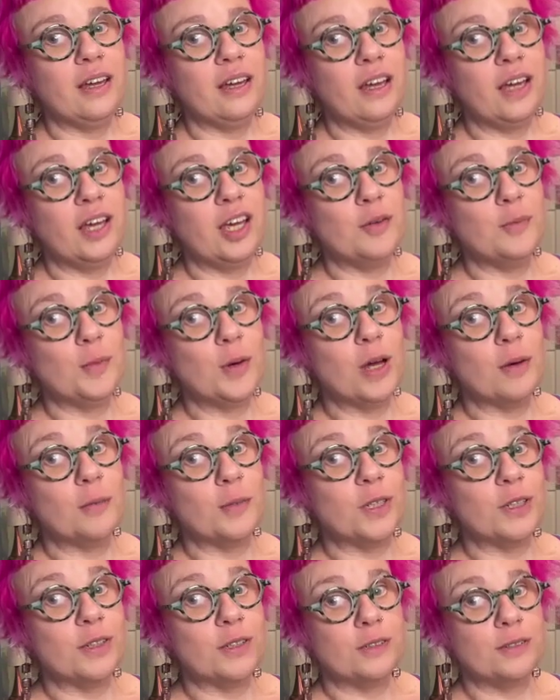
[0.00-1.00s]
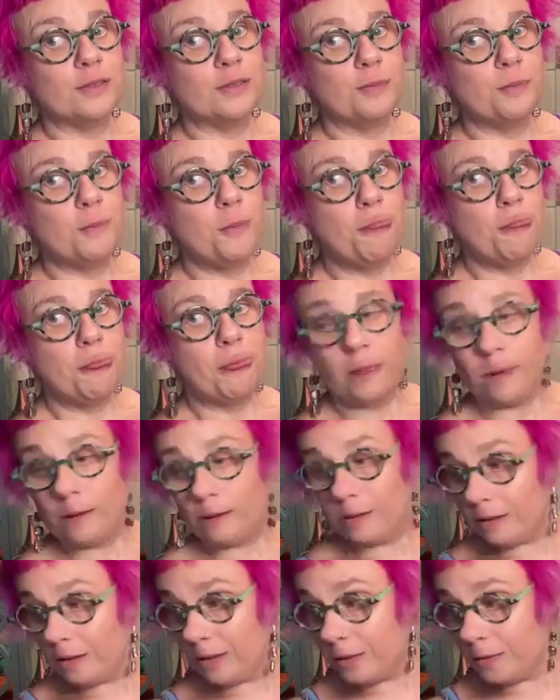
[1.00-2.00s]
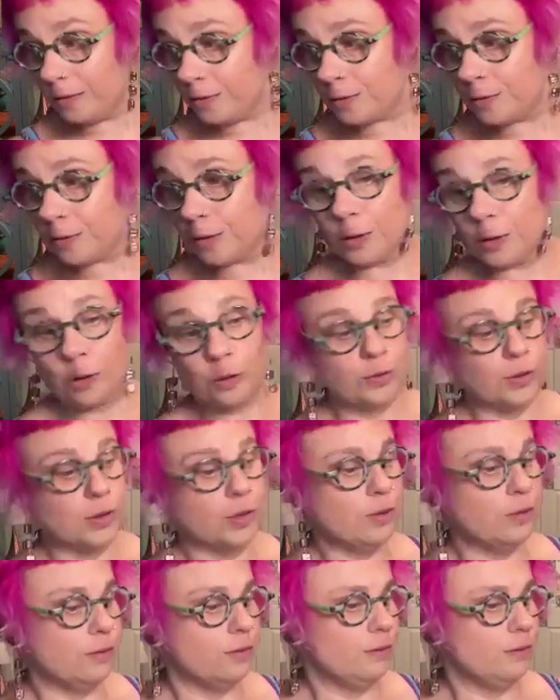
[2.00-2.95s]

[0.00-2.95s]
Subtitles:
hey, Mama, let's start over.